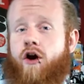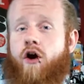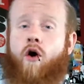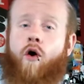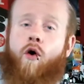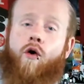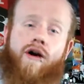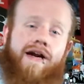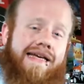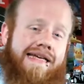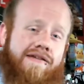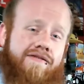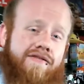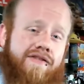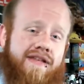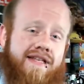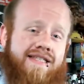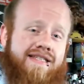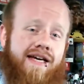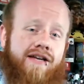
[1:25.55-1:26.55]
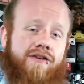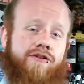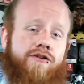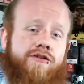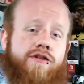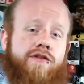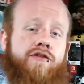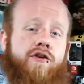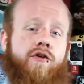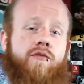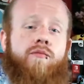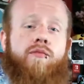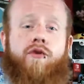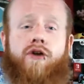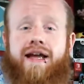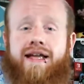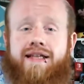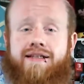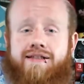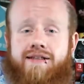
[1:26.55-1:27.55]
or even the centers of their
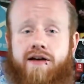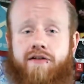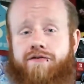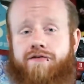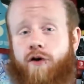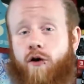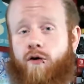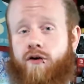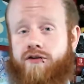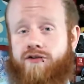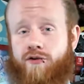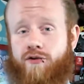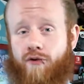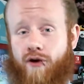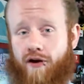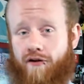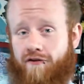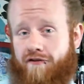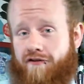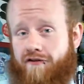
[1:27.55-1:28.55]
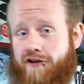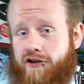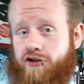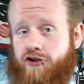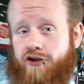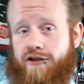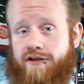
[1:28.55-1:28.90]
brains that focus around vision.